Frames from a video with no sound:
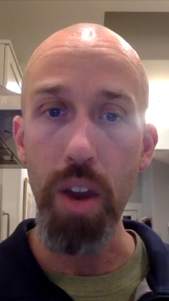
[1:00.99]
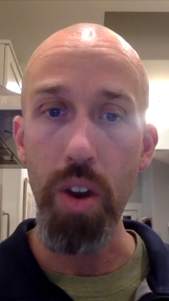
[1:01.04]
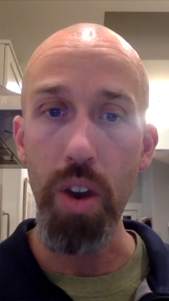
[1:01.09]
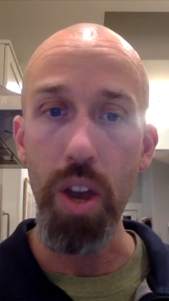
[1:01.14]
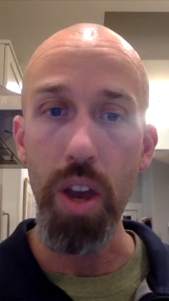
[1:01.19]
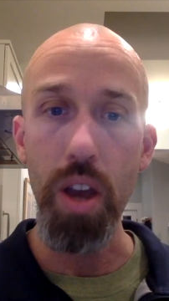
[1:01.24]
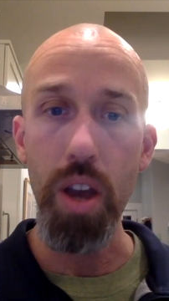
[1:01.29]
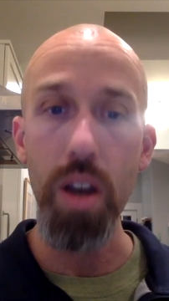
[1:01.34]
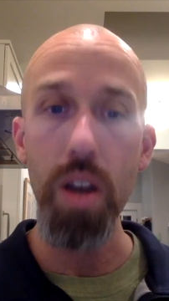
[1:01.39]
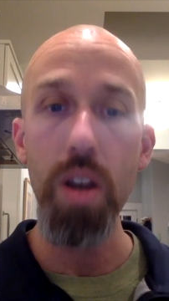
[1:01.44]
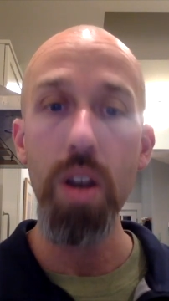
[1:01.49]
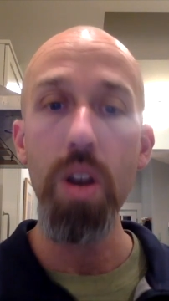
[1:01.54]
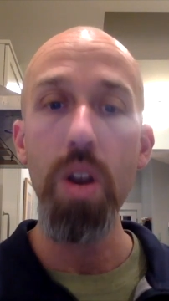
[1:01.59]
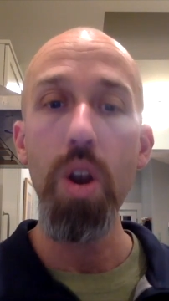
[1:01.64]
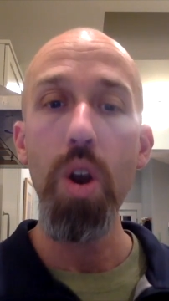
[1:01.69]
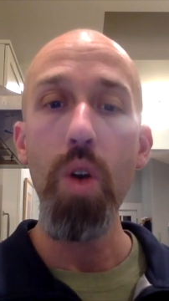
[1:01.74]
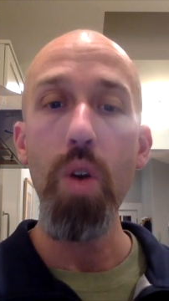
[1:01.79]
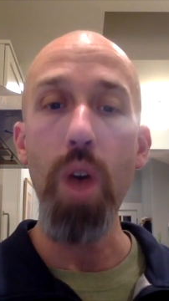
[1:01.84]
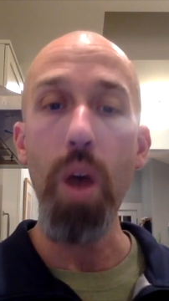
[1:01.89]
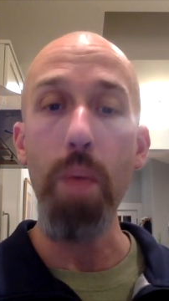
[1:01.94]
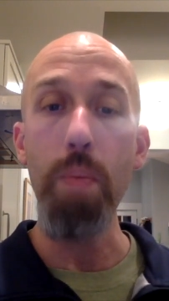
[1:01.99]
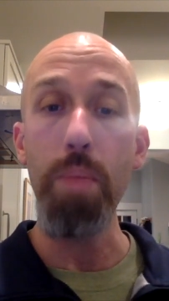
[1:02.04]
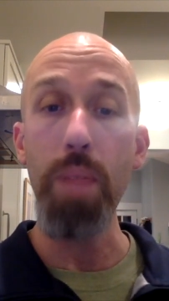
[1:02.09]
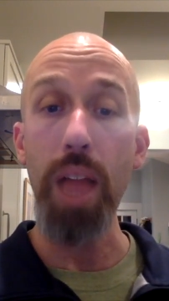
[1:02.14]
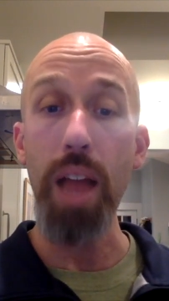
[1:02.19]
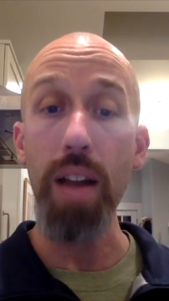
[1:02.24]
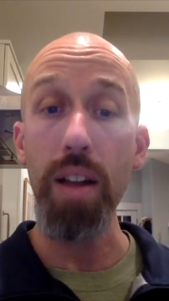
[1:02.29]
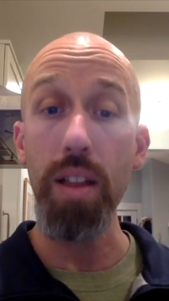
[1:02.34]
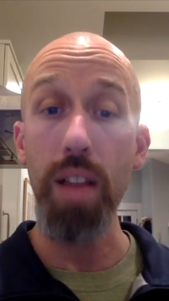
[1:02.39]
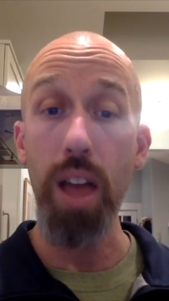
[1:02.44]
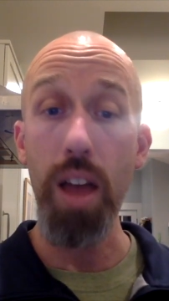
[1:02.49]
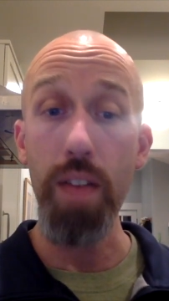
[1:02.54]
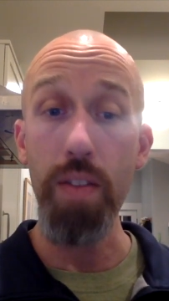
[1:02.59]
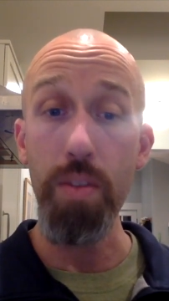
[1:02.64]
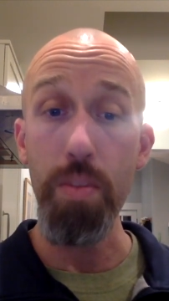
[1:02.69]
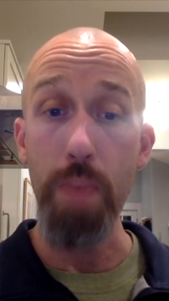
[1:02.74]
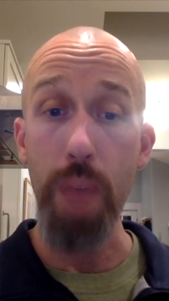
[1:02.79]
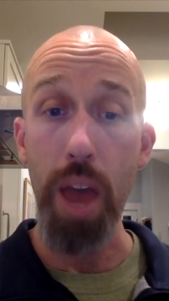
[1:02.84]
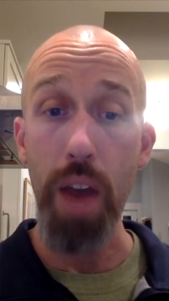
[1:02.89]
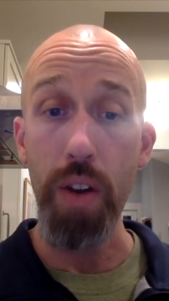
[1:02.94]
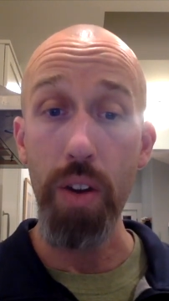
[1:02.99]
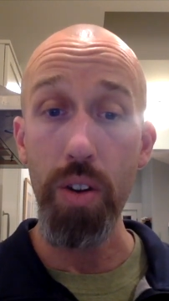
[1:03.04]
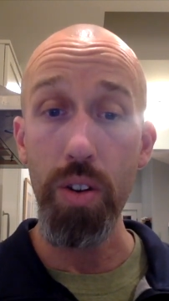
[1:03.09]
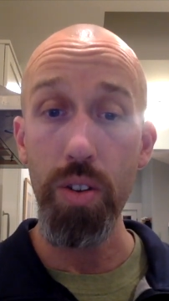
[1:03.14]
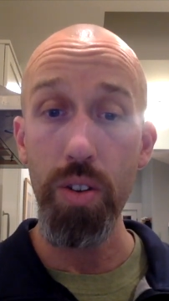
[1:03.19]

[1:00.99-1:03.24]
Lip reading: Area, around Black Lives Matter.